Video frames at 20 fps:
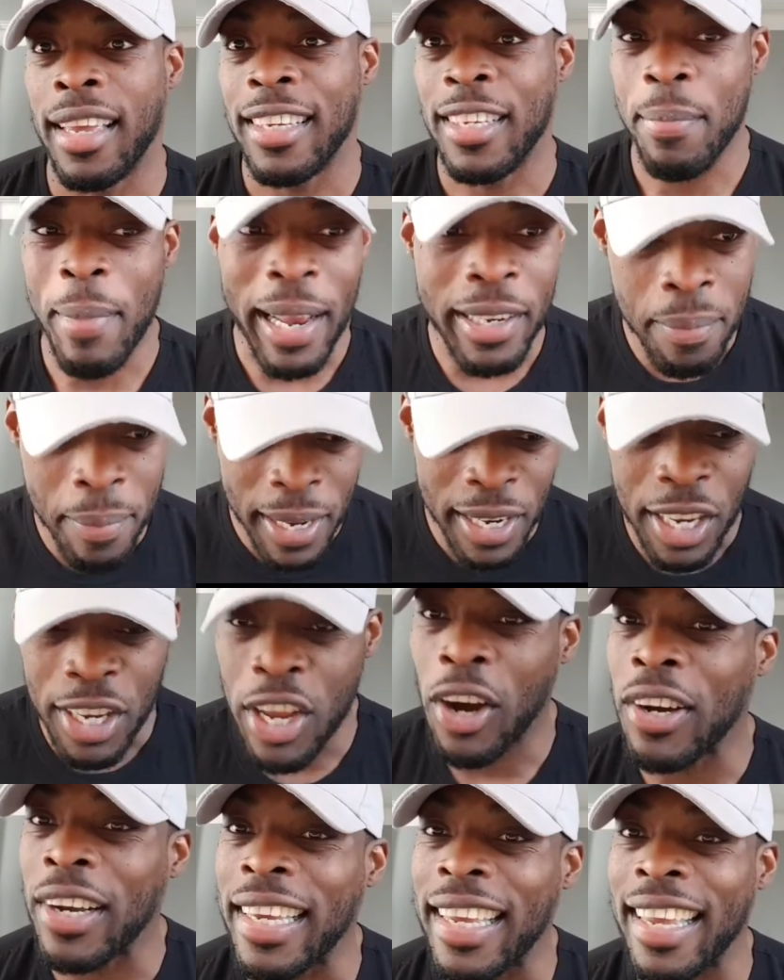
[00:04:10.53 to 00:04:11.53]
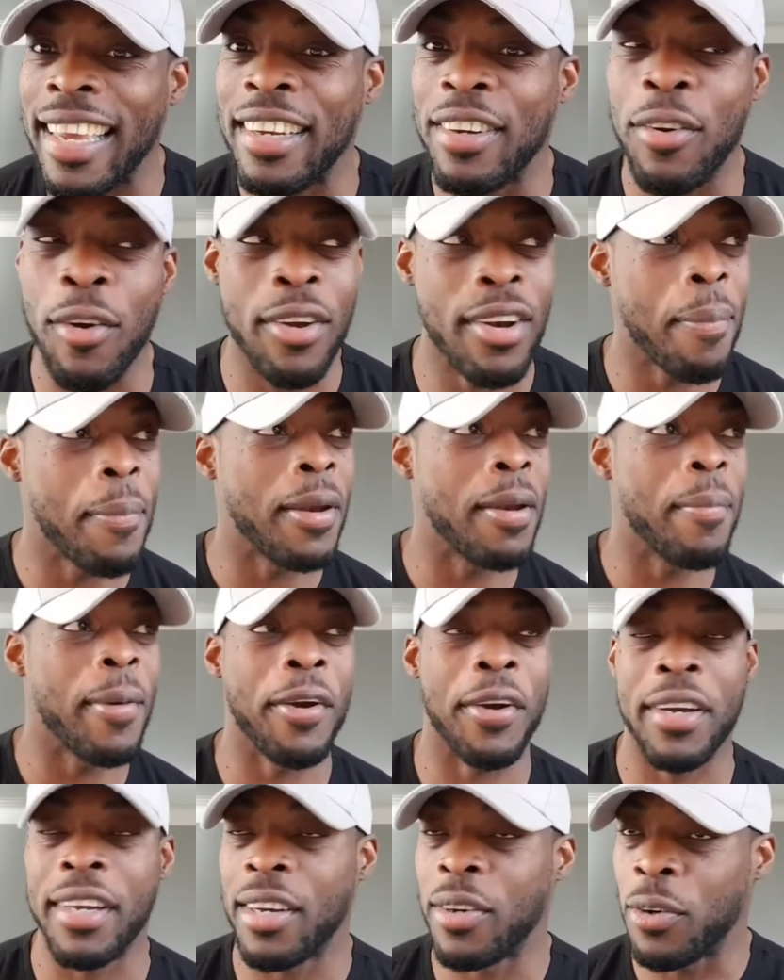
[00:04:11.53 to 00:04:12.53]
Imagine being a young kid growing up in
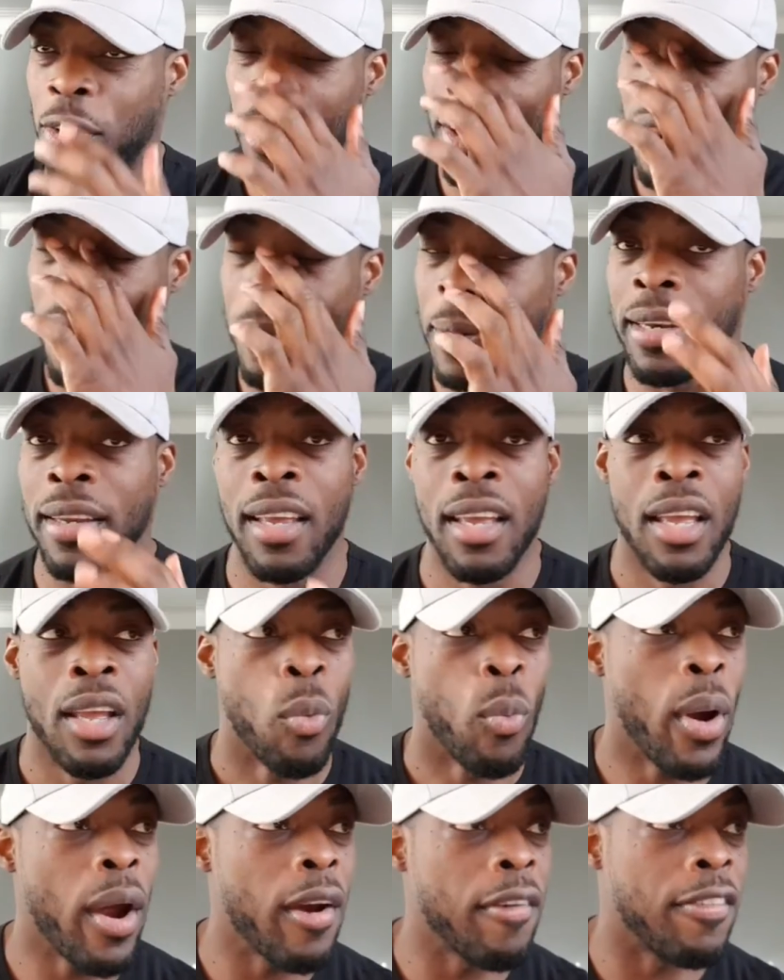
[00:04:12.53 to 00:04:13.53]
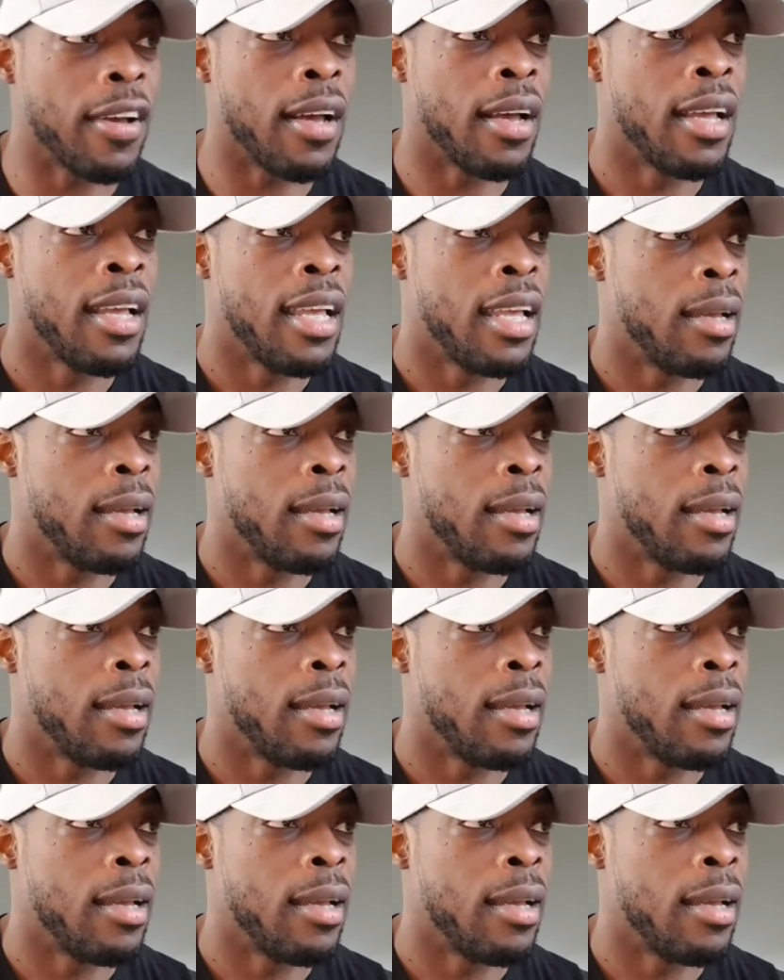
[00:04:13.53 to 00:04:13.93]
America or growing up in wherever,